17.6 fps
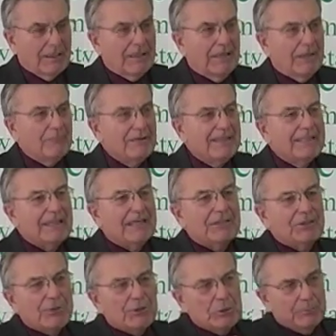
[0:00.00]
And we
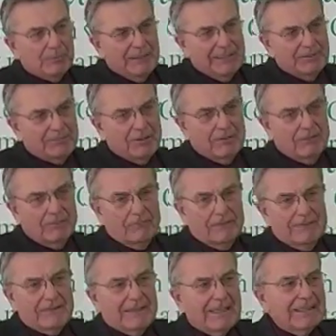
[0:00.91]
got you people.
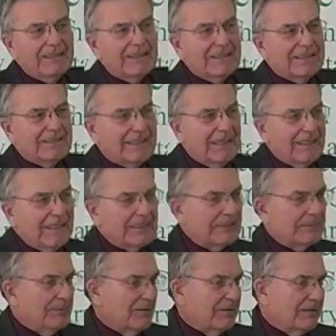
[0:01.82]
We've got these
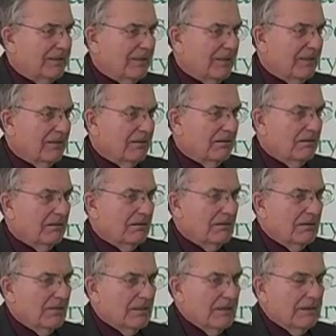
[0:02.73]
experts here
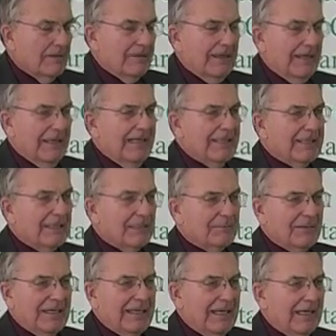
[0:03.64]
that I take
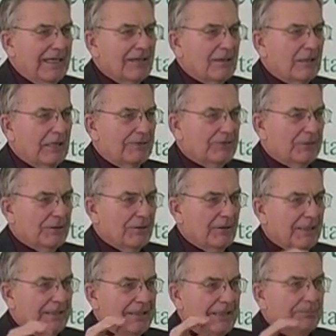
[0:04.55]
my hat off to
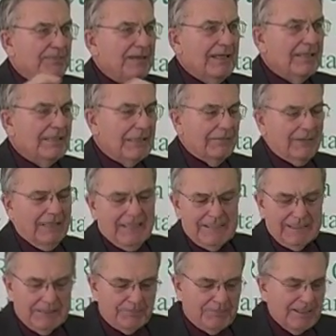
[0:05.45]
and depend on. I
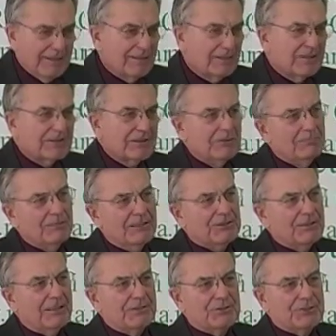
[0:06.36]
depended so
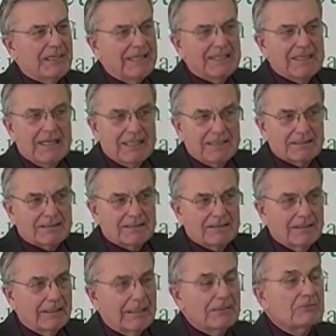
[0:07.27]
much on John
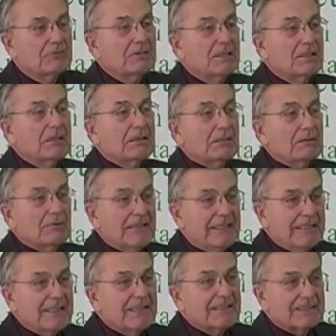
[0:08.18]
Hodson, and when
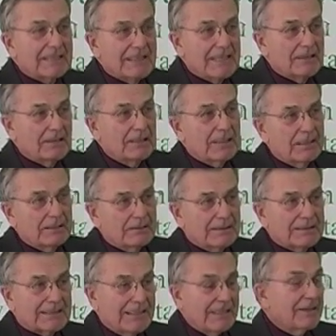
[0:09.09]
he gets honored
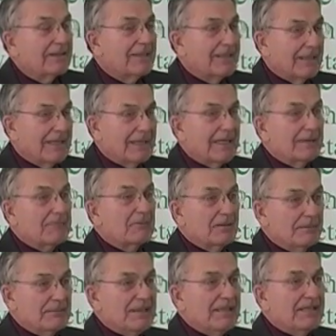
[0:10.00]
on Saturday night, I'm
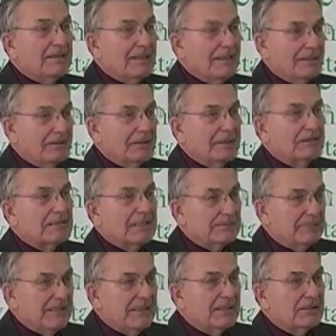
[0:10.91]
going to be there and
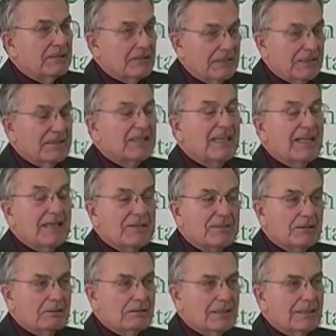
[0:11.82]
speak to and tell
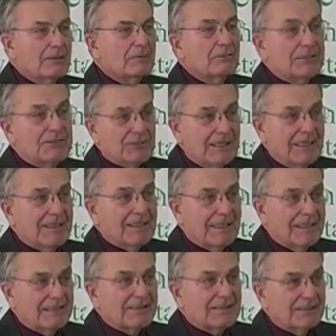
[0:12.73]
you what John
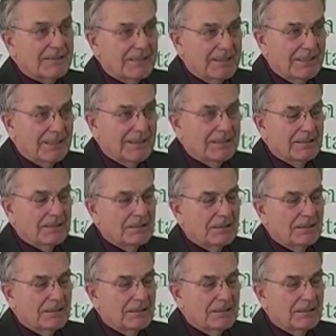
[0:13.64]
Hodson did.